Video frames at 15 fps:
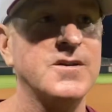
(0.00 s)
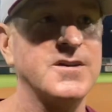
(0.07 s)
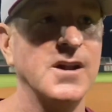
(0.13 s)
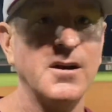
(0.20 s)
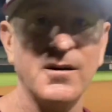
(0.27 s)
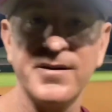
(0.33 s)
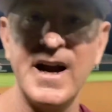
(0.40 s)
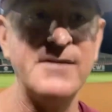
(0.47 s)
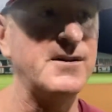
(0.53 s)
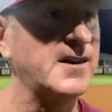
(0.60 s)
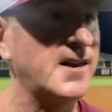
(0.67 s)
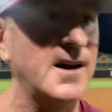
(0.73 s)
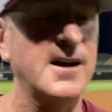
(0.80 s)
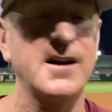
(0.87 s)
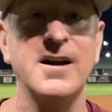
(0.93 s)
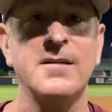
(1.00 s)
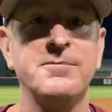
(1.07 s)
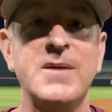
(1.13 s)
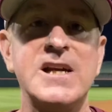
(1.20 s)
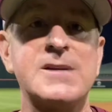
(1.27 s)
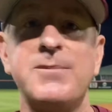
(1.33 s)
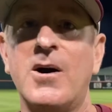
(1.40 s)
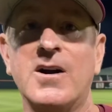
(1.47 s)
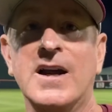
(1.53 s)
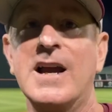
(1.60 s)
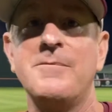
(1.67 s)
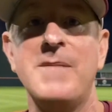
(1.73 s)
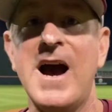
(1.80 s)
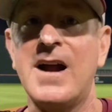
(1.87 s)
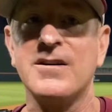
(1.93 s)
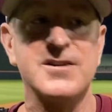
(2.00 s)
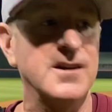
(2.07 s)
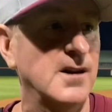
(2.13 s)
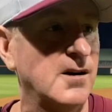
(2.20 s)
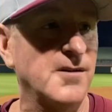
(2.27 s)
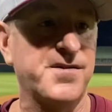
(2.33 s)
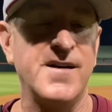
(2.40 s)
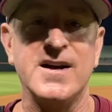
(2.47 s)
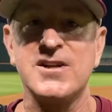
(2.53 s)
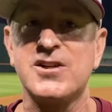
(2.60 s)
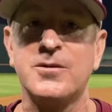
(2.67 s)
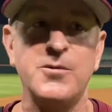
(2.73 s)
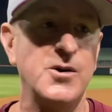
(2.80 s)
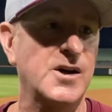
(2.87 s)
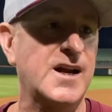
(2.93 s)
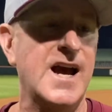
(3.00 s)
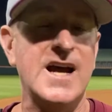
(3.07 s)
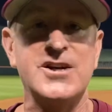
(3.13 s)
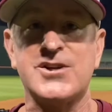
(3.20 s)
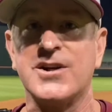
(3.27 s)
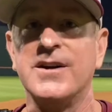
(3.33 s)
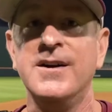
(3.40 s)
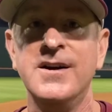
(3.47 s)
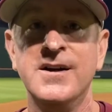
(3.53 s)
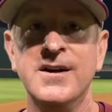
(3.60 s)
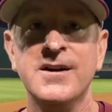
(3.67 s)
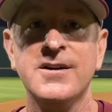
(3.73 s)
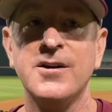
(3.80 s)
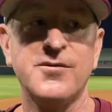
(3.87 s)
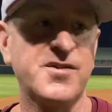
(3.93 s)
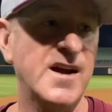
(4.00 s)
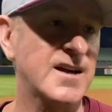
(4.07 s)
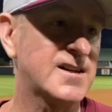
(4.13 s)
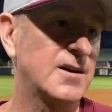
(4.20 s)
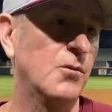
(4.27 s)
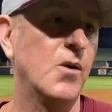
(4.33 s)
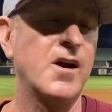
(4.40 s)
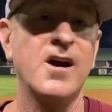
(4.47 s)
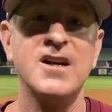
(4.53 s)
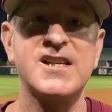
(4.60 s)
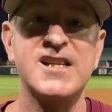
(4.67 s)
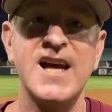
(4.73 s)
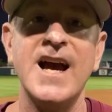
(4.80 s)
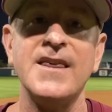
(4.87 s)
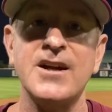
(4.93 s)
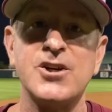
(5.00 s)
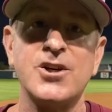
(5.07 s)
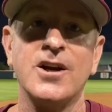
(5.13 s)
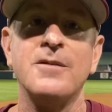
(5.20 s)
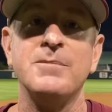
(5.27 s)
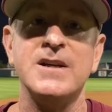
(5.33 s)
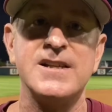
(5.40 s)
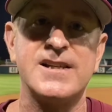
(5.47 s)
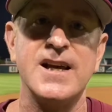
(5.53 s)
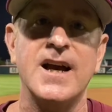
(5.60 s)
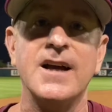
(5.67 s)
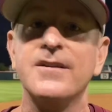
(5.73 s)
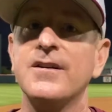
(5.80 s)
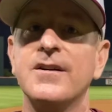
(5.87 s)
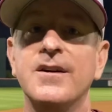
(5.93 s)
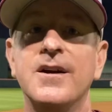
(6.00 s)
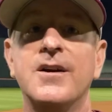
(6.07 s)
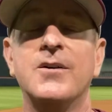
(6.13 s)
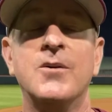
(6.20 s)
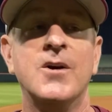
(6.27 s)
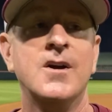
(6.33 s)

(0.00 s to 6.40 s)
little everything. You know, the baseball game matters. Little things, communication. You know, things that went unsaid that should have been said. You know,